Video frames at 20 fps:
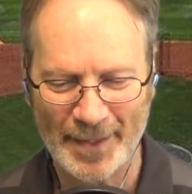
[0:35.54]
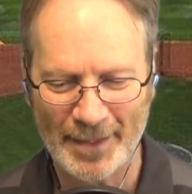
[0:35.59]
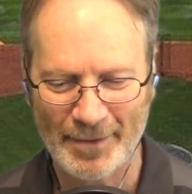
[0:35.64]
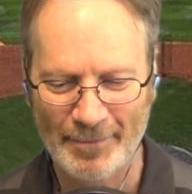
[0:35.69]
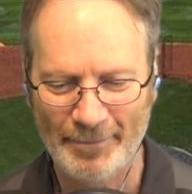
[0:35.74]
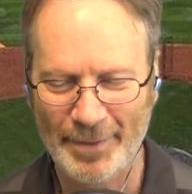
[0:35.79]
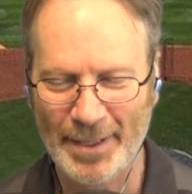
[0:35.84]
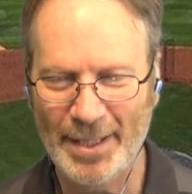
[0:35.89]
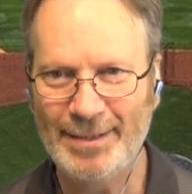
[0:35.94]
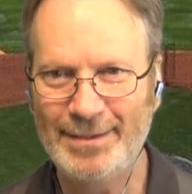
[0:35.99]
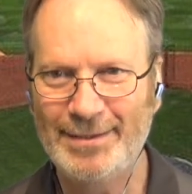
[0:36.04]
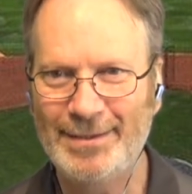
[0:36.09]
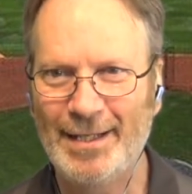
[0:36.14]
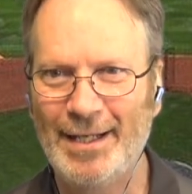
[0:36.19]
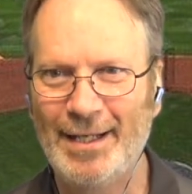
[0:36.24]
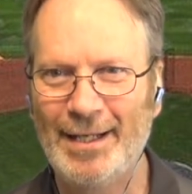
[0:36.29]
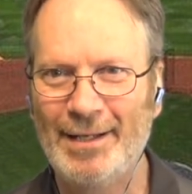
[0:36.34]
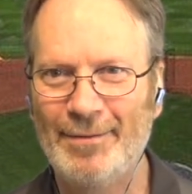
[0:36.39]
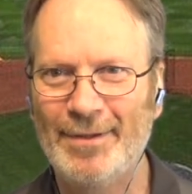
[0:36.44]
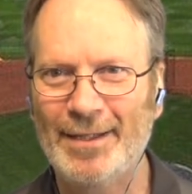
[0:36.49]
But
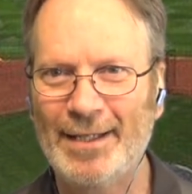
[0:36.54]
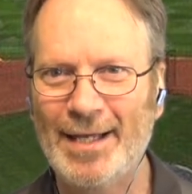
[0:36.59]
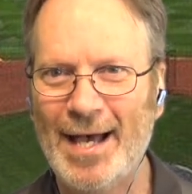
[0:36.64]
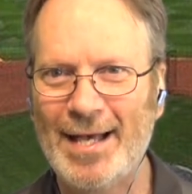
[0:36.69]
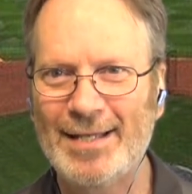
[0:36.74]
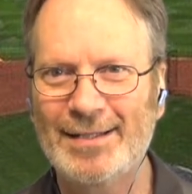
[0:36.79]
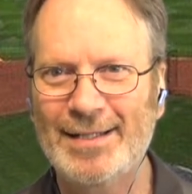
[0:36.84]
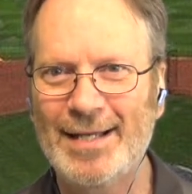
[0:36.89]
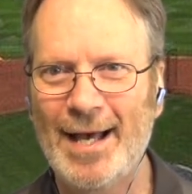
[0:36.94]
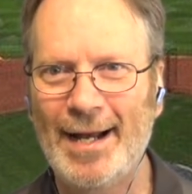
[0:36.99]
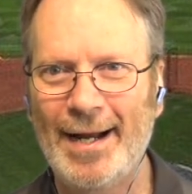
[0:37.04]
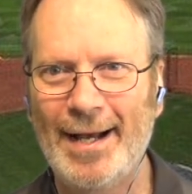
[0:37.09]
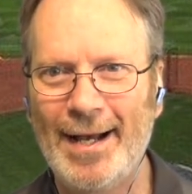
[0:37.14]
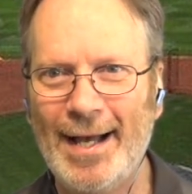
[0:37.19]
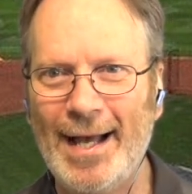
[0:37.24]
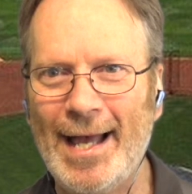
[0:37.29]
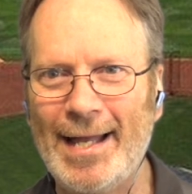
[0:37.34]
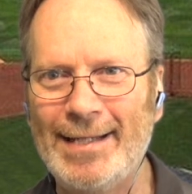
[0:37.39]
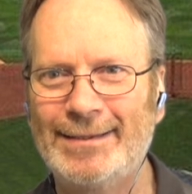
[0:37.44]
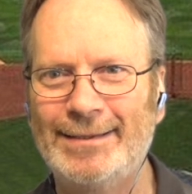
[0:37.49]
uh, the guys got
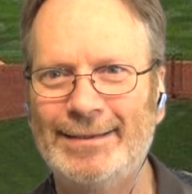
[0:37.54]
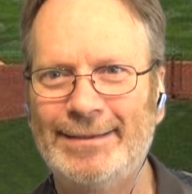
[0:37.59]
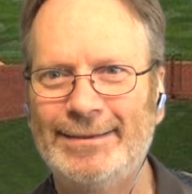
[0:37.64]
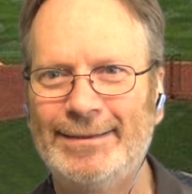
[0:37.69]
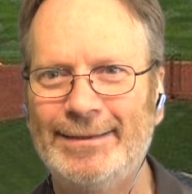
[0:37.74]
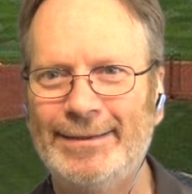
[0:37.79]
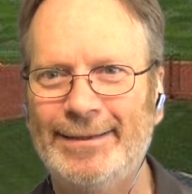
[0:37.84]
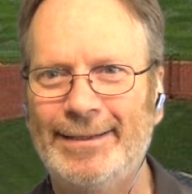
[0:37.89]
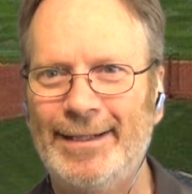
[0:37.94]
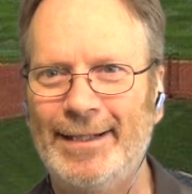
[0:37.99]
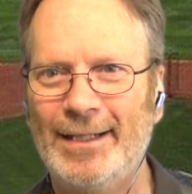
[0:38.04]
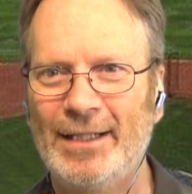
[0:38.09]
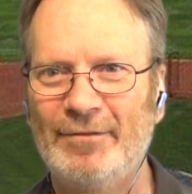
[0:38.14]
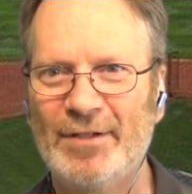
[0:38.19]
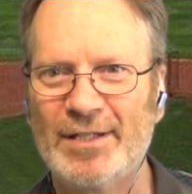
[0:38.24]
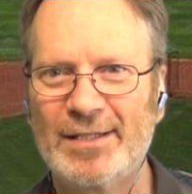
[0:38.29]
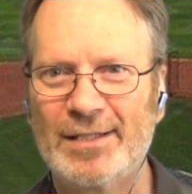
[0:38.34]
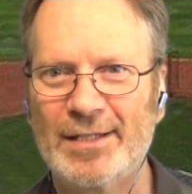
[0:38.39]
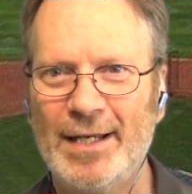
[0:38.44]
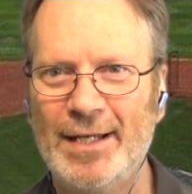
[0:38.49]
hot. All
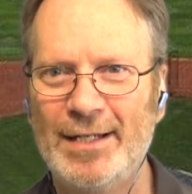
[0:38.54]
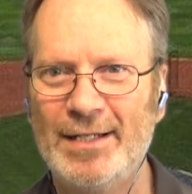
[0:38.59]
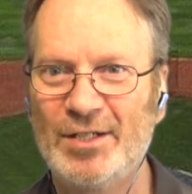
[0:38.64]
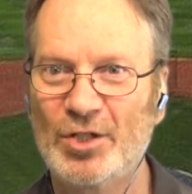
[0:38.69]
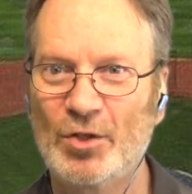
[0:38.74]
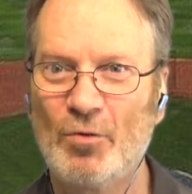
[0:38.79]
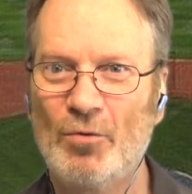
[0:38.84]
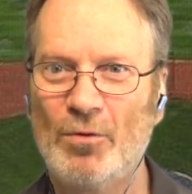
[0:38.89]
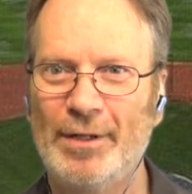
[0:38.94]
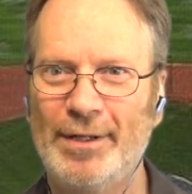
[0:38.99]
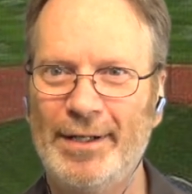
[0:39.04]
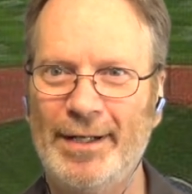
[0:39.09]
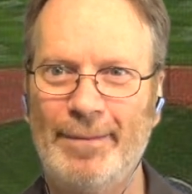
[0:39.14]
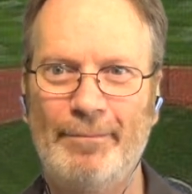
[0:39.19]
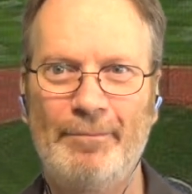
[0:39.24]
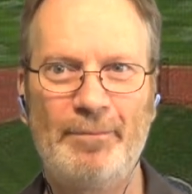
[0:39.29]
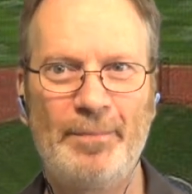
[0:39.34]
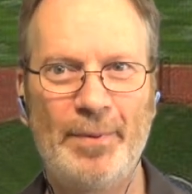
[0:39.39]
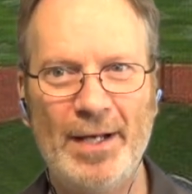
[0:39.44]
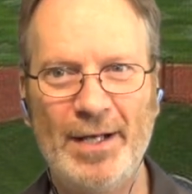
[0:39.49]
of a sudden, scored a
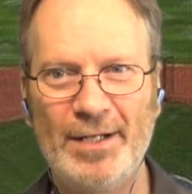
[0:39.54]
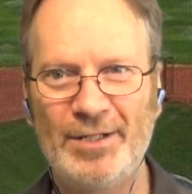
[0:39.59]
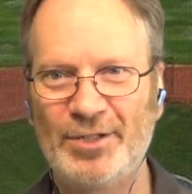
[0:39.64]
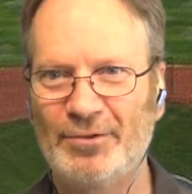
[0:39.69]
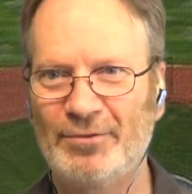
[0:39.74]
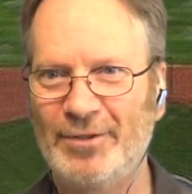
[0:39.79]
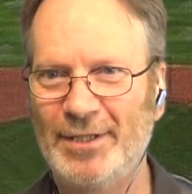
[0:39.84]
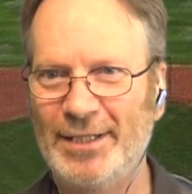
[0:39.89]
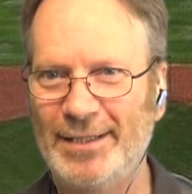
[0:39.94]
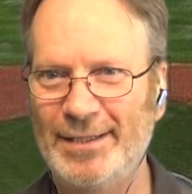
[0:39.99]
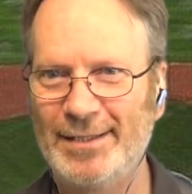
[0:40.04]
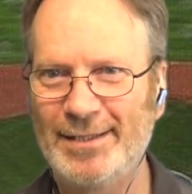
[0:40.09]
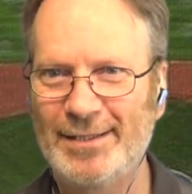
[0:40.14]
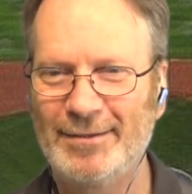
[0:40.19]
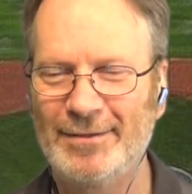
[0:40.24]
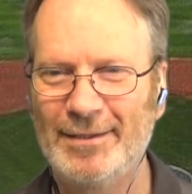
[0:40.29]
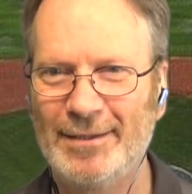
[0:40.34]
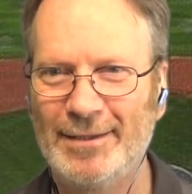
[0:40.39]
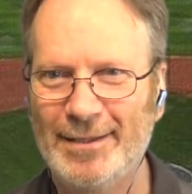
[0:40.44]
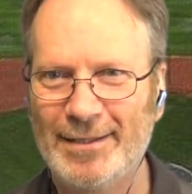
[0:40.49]
bunch of
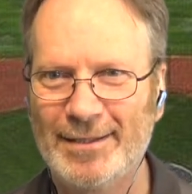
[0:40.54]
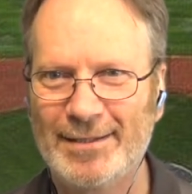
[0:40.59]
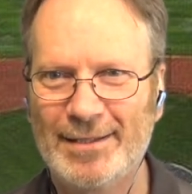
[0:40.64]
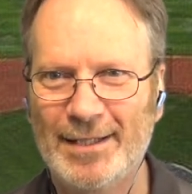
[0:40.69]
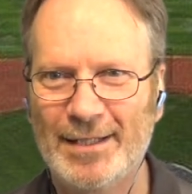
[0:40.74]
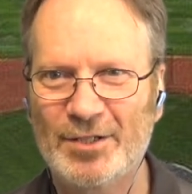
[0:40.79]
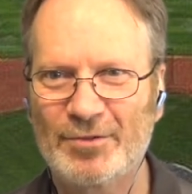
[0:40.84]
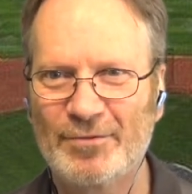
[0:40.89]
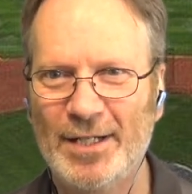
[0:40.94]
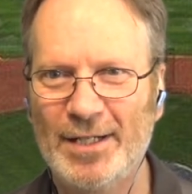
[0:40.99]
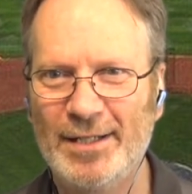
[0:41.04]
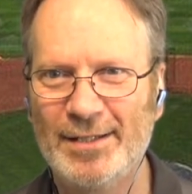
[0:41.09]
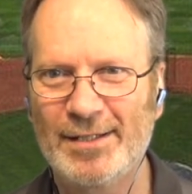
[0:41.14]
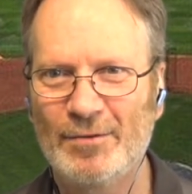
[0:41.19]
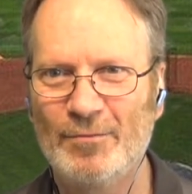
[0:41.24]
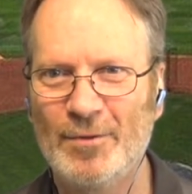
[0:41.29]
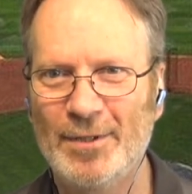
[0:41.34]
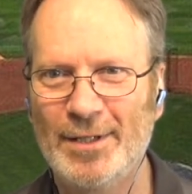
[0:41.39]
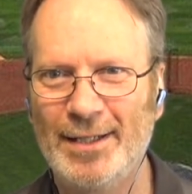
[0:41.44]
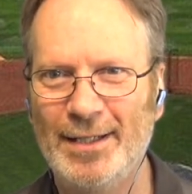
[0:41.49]
runs, six runs
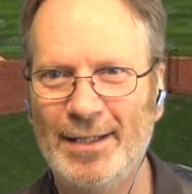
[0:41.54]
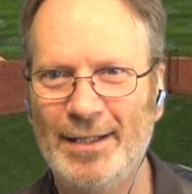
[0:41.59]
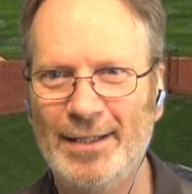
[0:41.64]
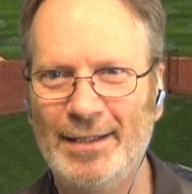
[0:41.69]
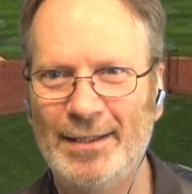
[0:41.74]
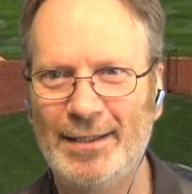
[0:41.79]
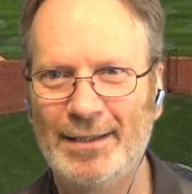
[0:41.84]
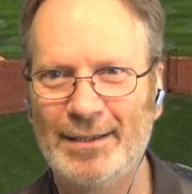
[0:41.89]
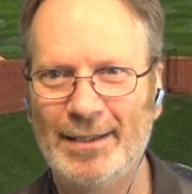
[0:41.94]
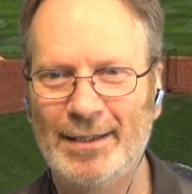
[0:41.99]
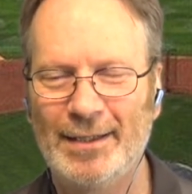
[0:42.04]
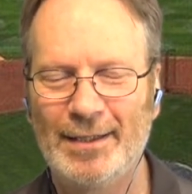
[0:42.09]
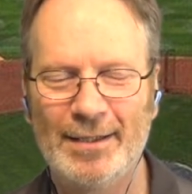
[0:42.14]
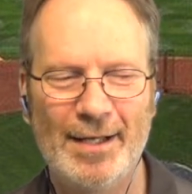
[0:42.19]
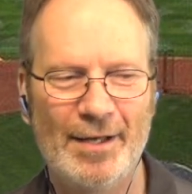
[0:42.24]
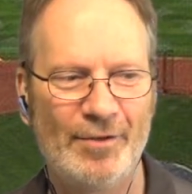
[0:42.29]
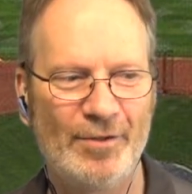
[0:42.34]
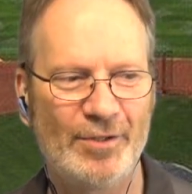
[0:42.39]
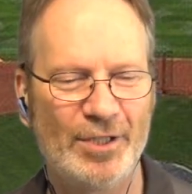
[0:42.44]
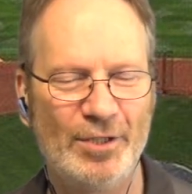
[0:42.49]
in one inning, and then
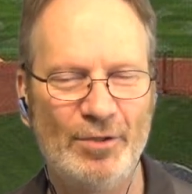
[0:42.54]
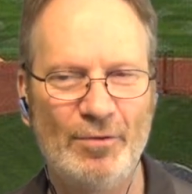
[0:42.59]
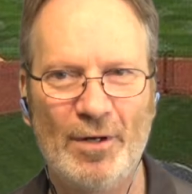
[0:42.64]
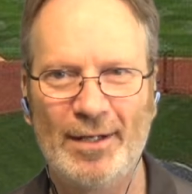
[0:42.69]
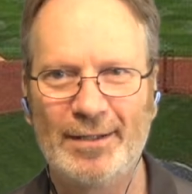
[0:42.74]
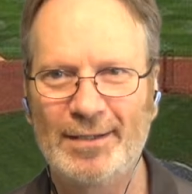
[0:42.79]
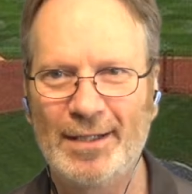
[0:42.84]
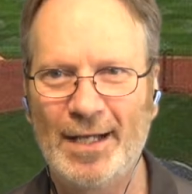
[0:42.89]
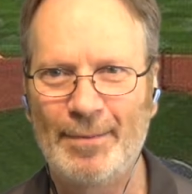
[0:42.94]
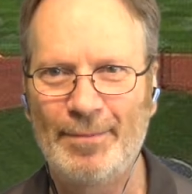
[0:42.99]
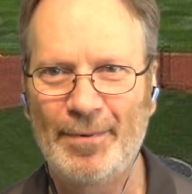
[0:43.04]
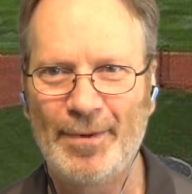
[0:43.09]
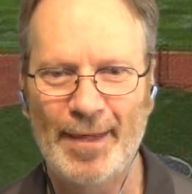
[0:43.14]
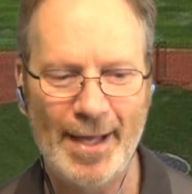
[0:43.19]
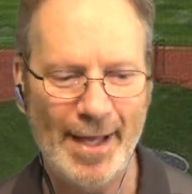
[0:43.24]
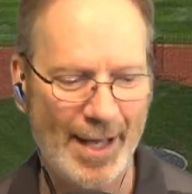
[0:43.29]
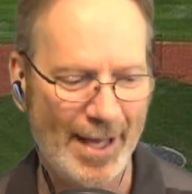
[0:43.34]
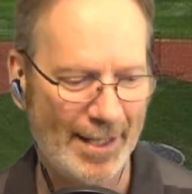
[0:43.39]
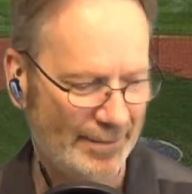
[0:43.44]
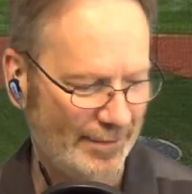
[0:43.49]
another two on top of
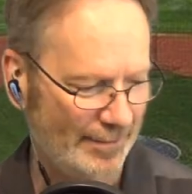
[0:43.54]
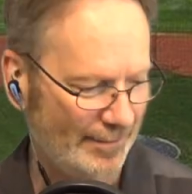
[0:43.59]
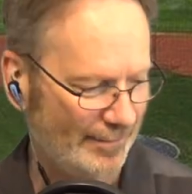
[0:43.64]
that.